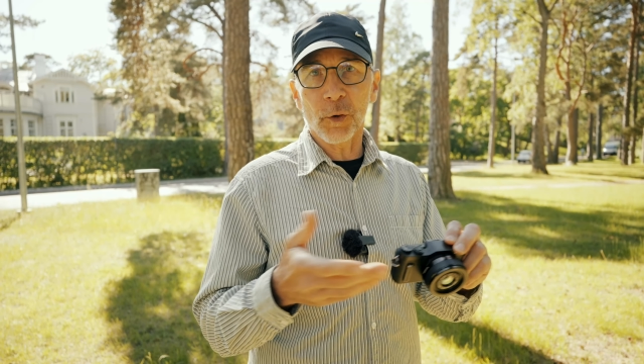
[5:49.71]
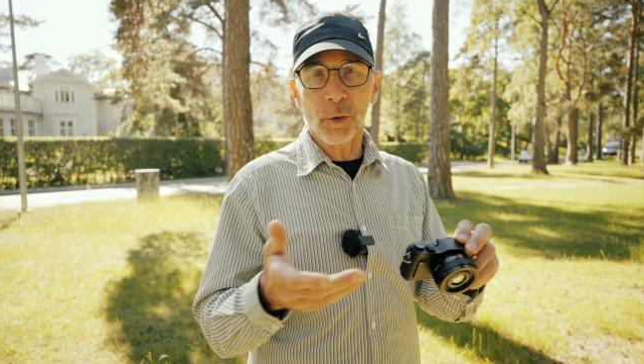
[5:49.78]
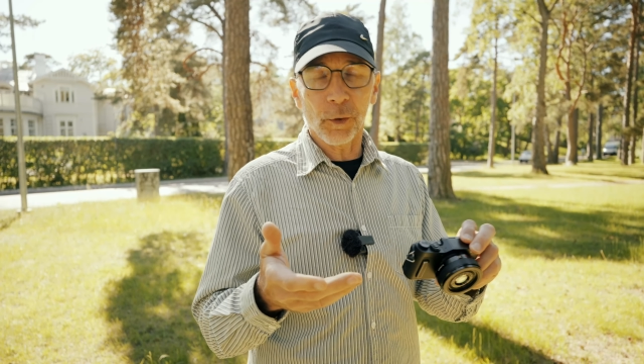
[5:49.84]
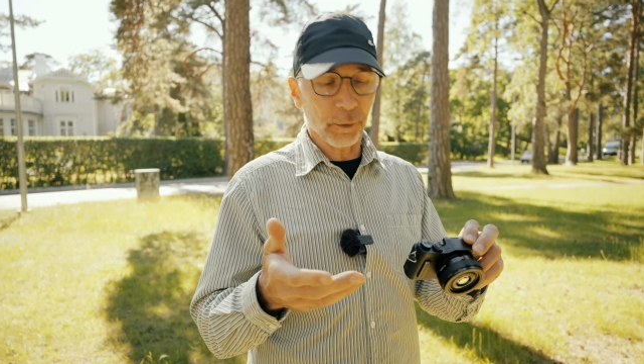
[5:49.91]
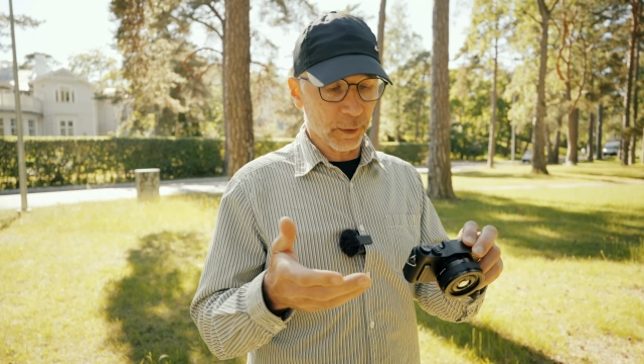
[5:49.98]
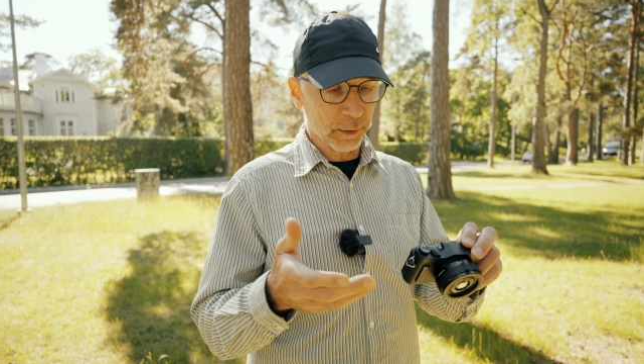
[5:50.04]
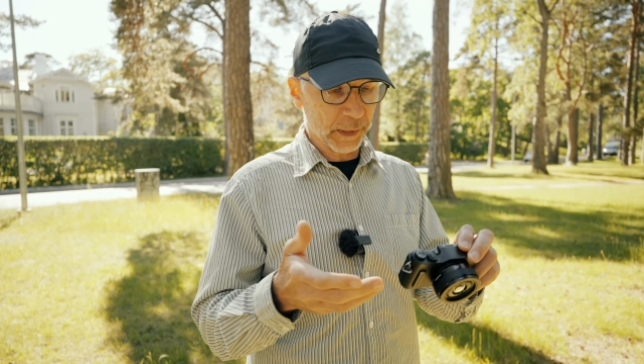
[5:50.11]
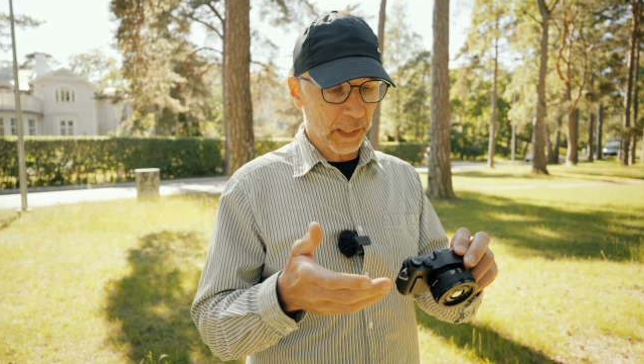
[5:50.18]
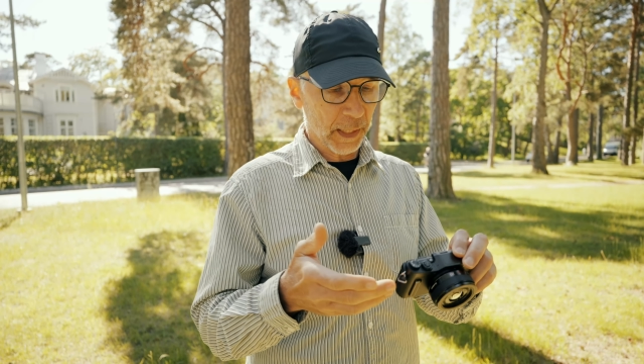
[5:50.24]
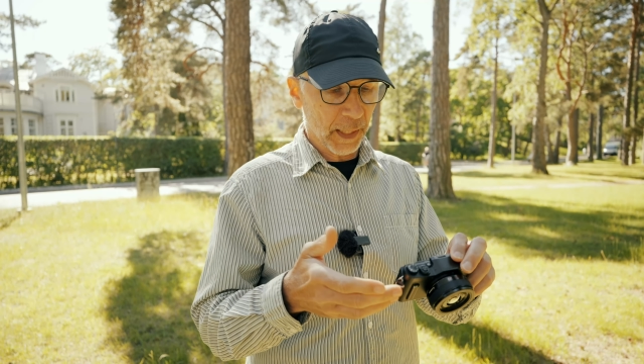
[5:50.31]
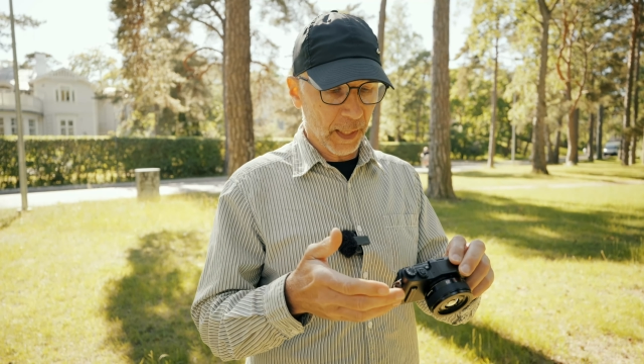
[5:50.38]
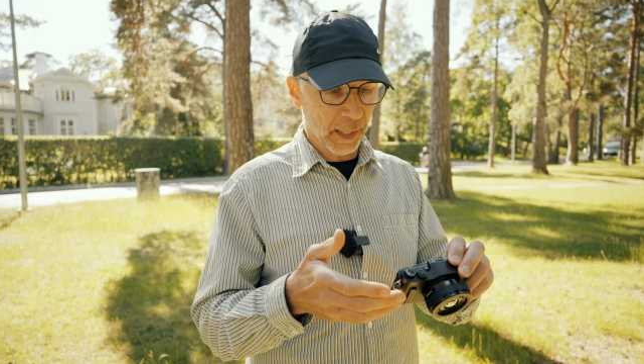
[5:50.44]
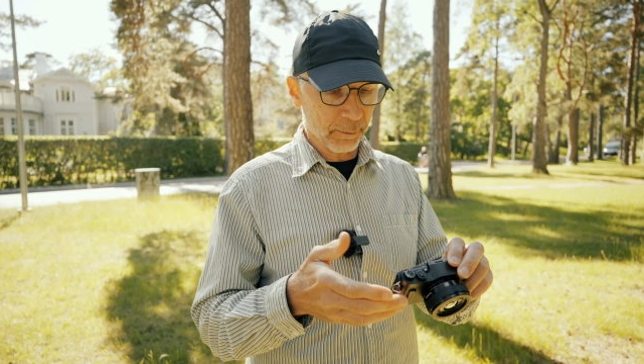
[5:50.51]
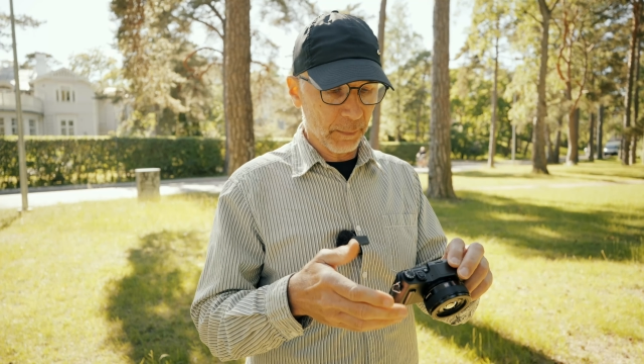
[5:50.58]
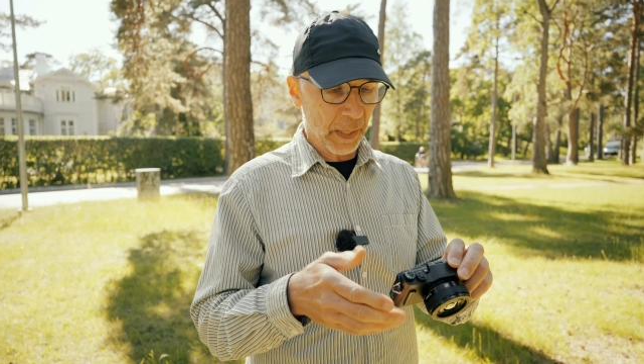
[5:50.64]
all the
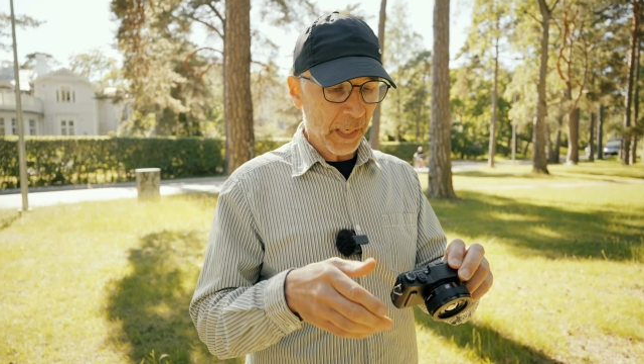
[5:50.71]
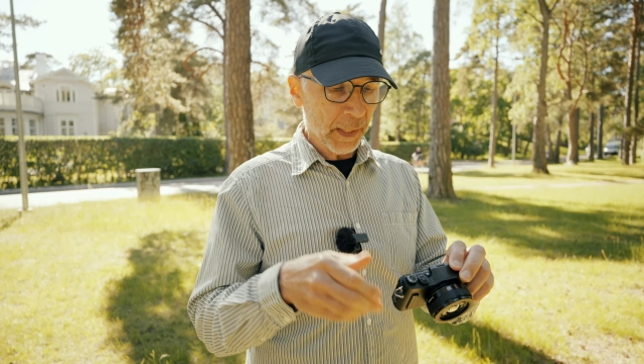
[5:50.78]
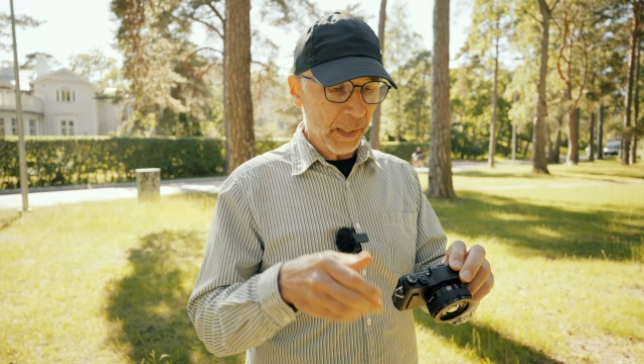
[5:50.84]
time